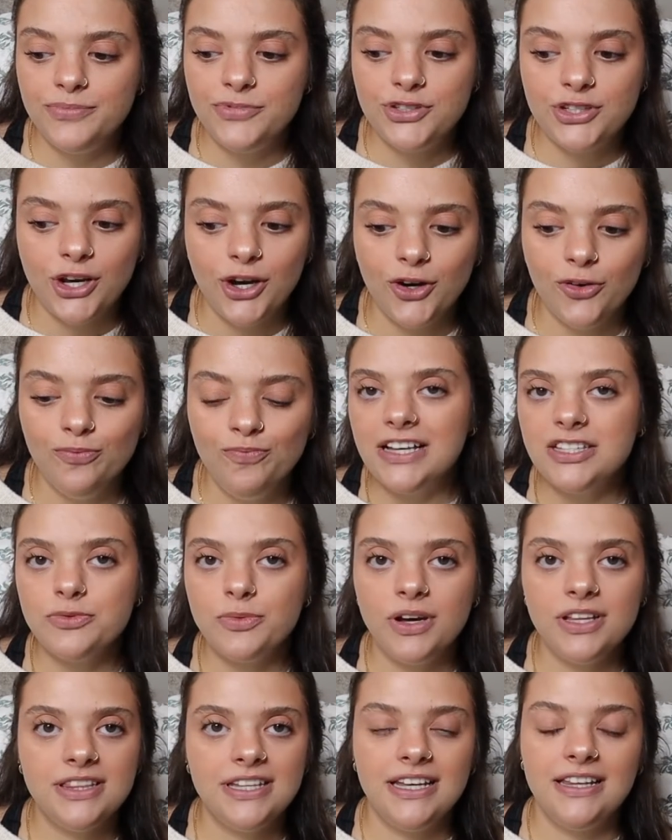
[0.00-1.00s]
So that's
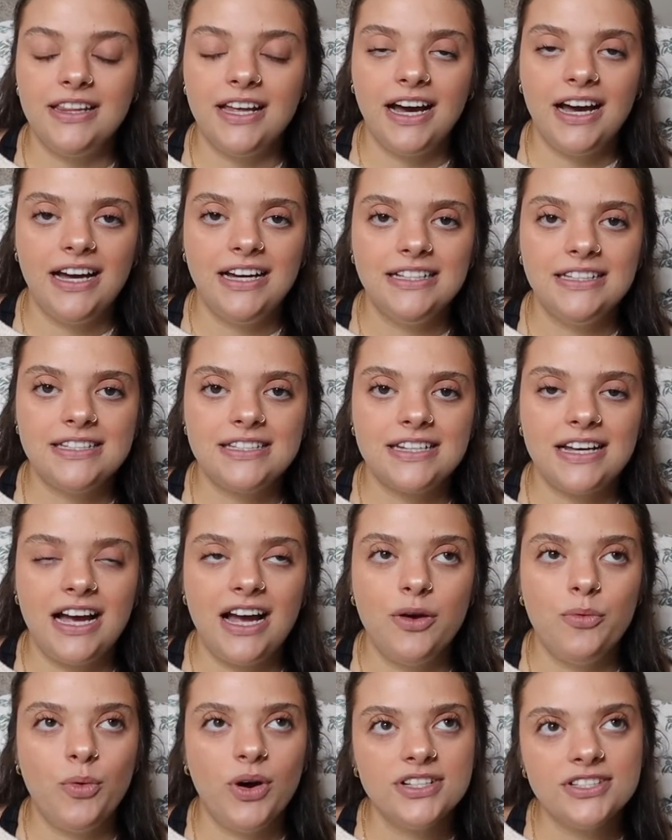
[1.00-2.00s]
one thing that
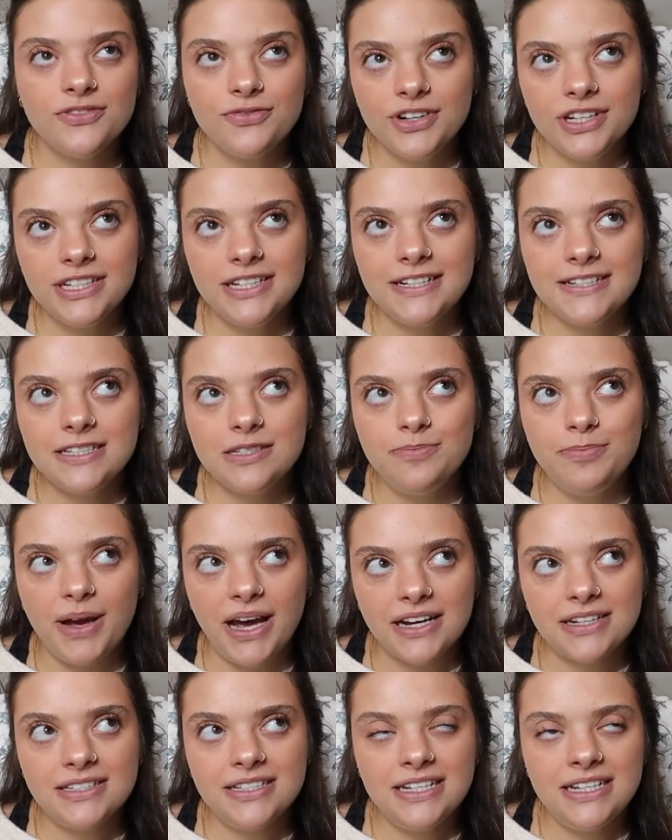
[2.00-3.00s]
I wasn't really
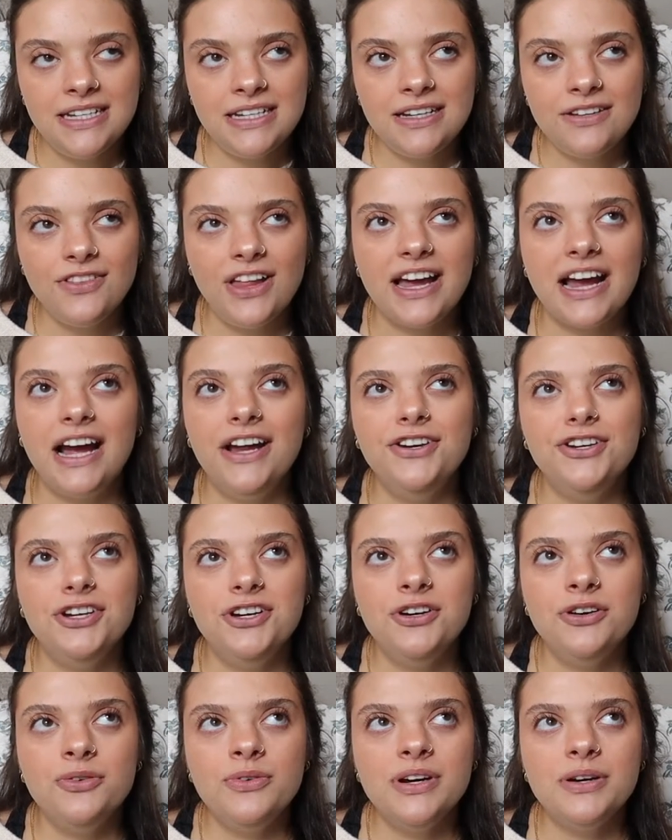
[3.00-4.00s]
expecting. Like I
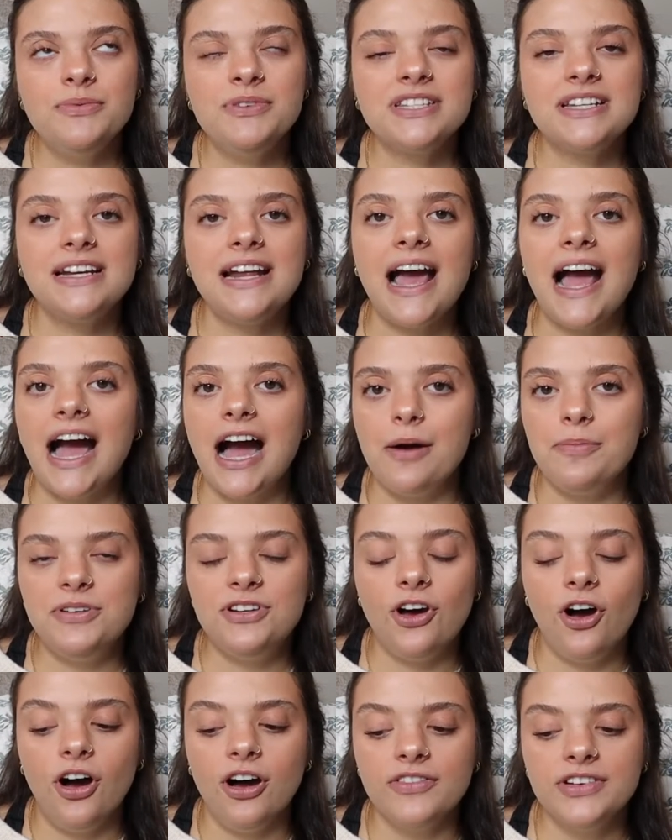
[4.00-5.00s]
knew it was gonna
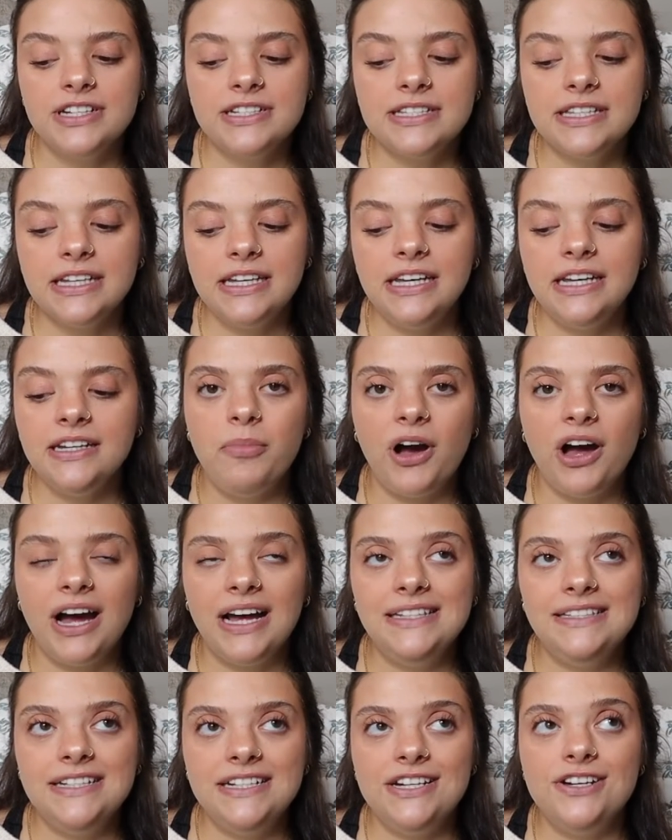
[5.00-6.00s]
happen obviously, but
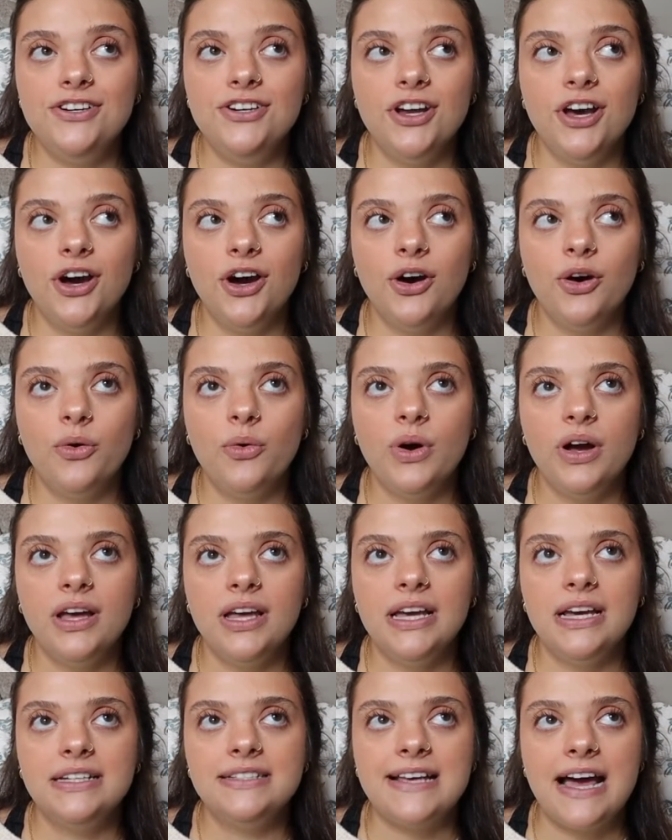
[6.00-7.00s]
I didn't know
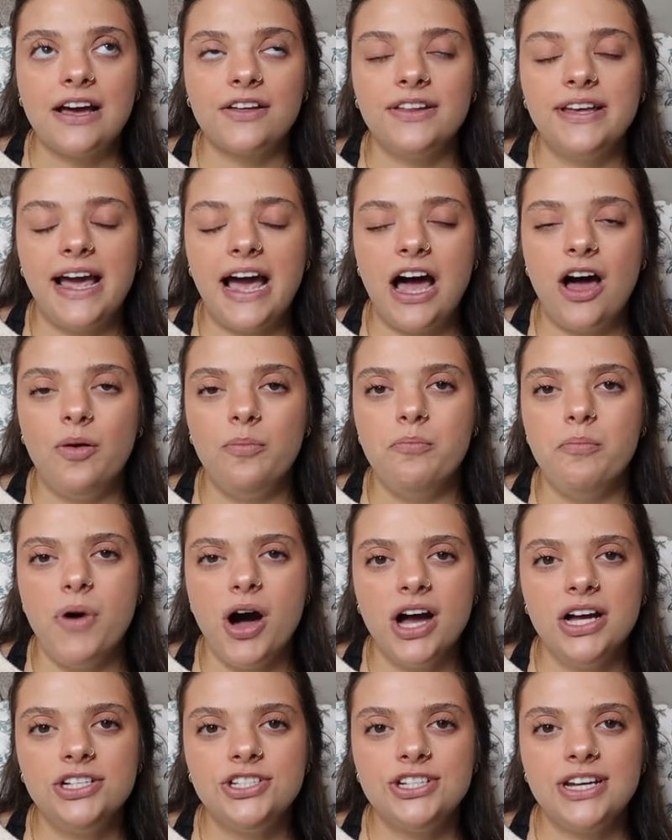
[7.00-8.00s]
exactly how
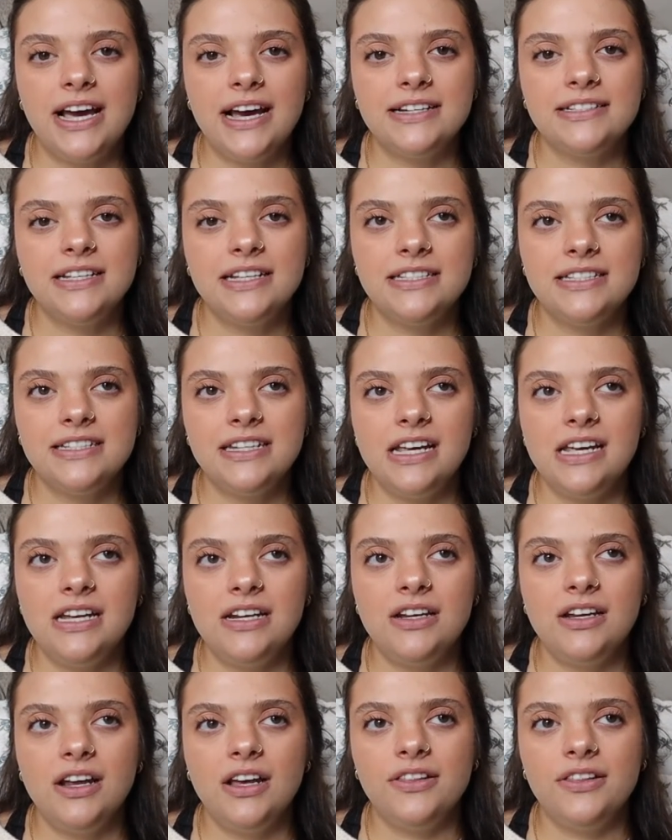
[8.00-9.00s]
much excess skin